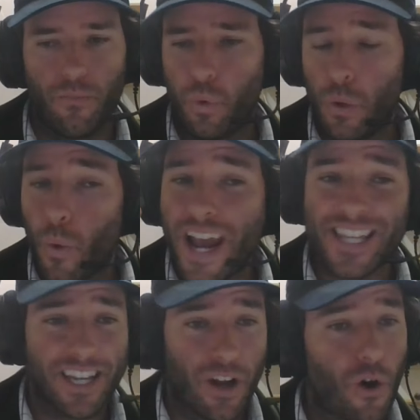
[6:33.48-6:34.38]
We
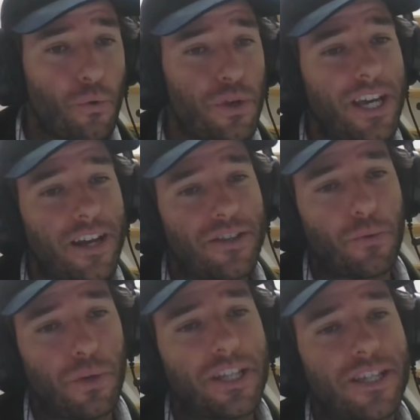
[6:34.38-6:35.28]
waited a whole year
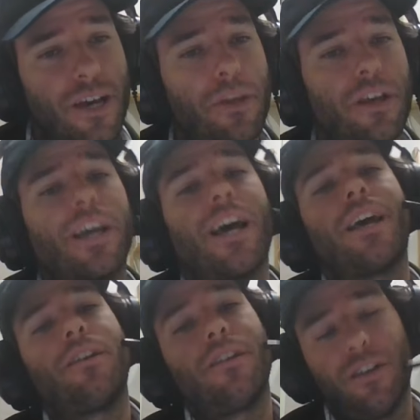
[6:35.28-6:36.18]
until we did something
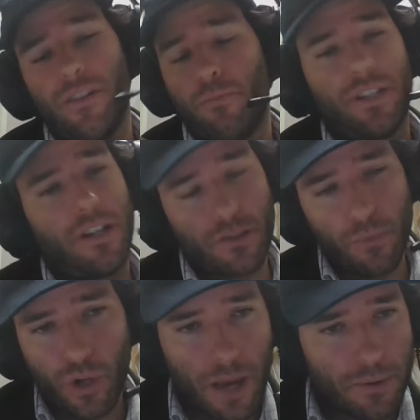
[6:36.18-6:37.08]
again, and then we did a
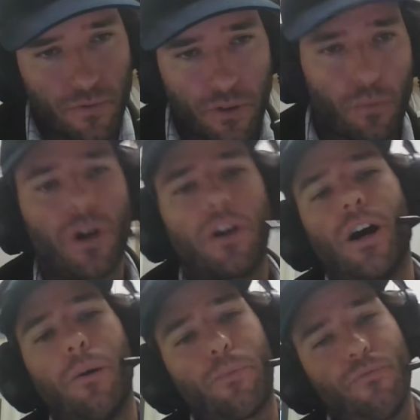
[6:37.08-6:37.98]
small capsule for the World
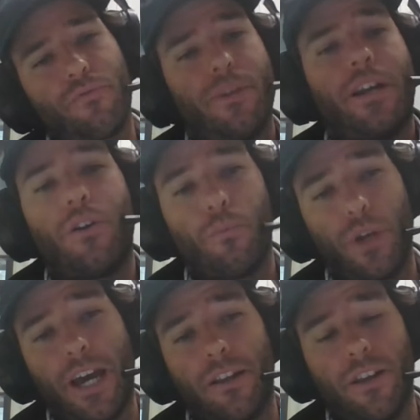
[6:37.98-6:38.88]
Cup, and from then on
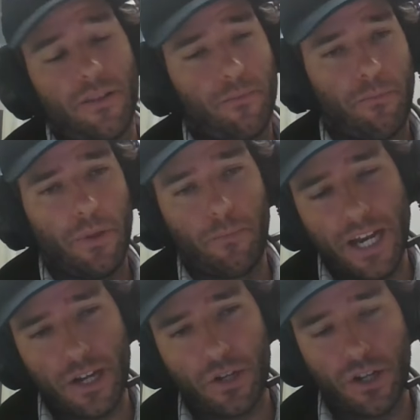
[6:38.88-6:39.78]
we had like the
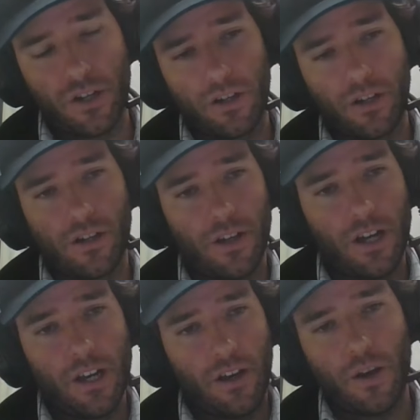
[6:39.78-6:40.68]
Pacha,
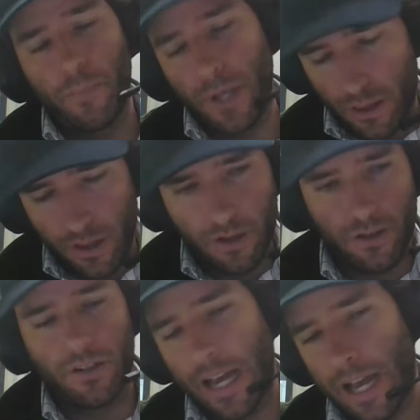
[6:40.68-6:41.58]

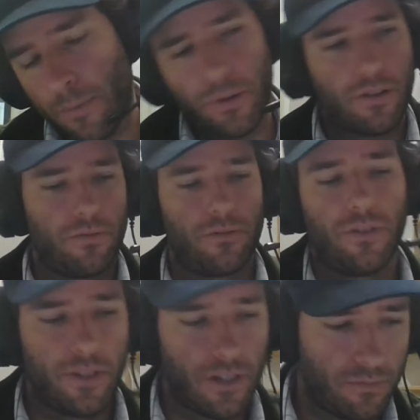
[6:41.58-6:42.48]
Ibiza, Kappa,
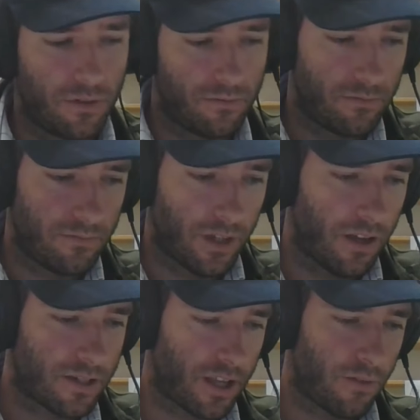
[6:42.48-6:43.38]
well,
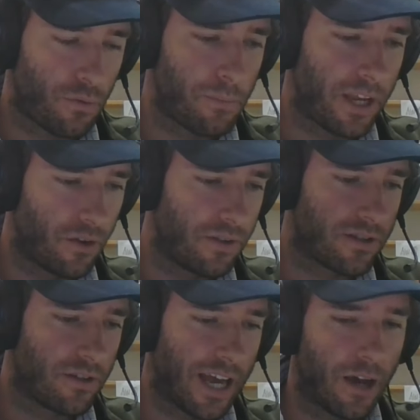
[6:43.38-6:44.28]
stuff we may go
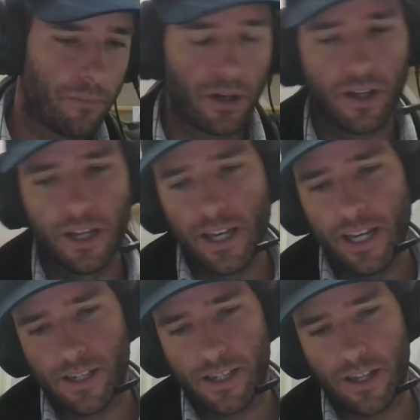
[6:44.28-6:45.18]
into now, but
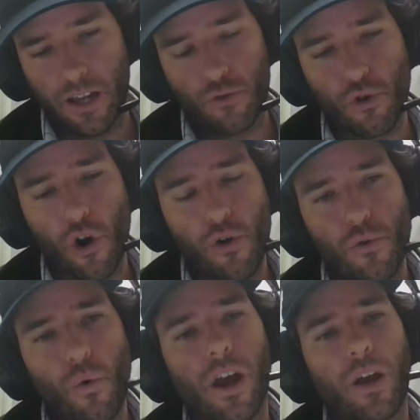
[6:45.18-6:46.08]
it's like grown
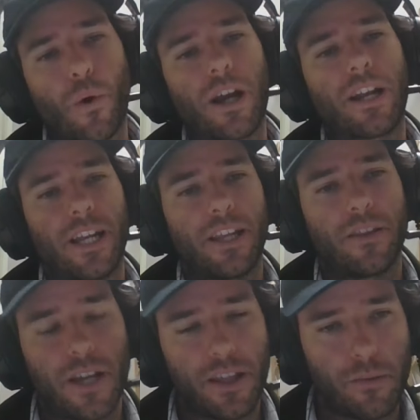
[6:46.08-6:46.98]
quite quickly in
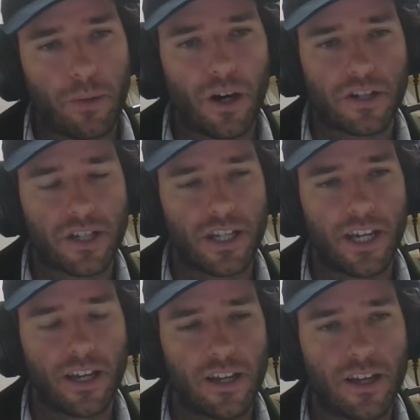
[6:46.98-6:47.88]
the past year.